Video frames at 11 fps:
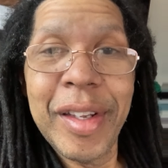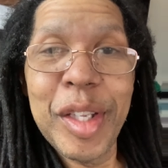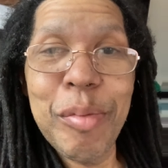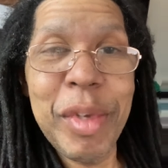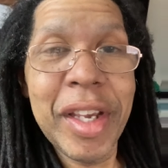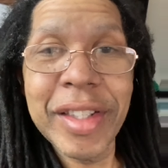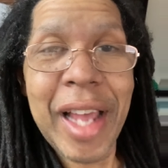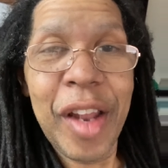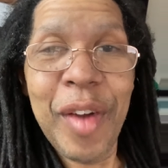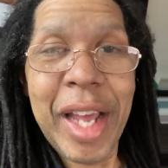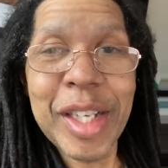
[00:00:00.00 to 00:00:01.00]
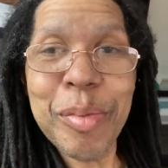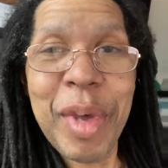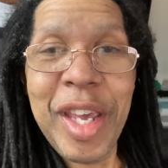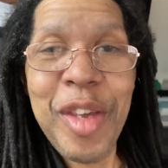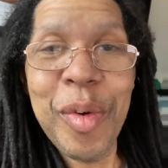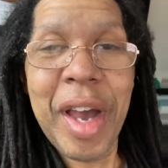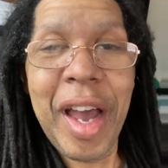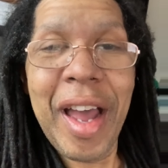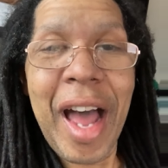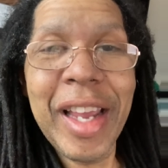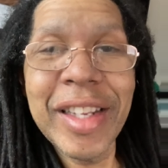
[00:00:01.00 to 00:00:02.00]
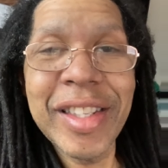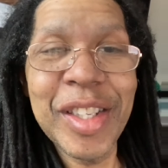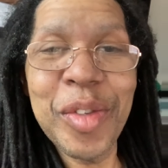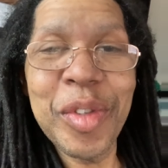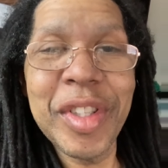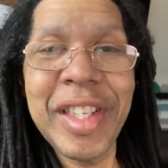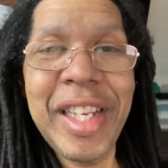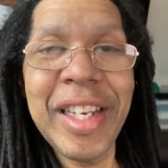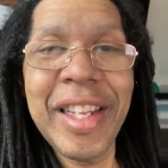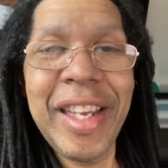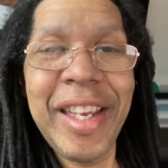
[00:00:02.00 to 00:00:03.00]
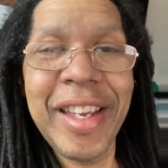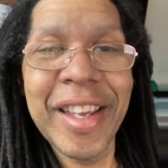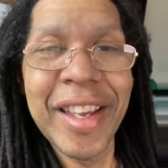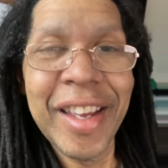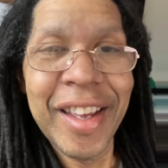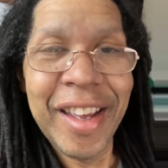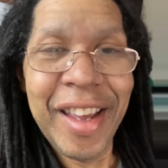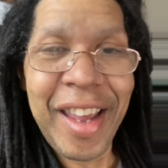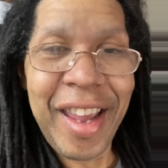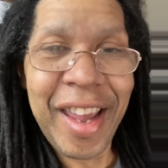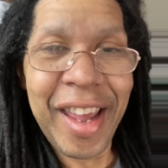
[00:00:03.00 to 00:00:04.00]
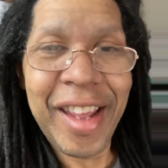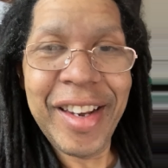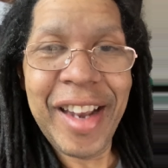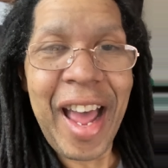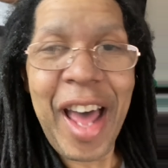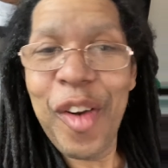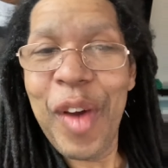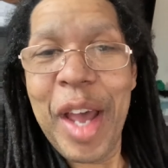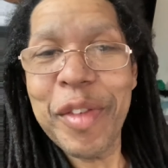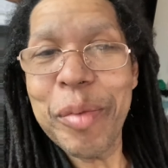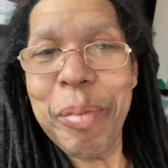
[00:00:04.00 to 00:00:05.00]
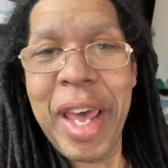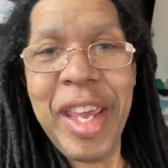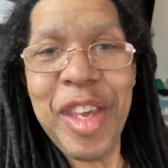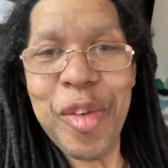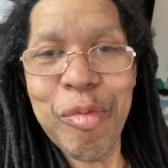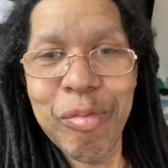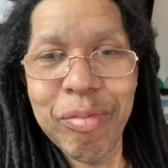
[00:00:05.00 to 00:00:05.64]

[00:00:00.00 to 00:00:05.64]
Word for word: Because I don't have to pay you. I, I can send you to D League and I don't have to pay you.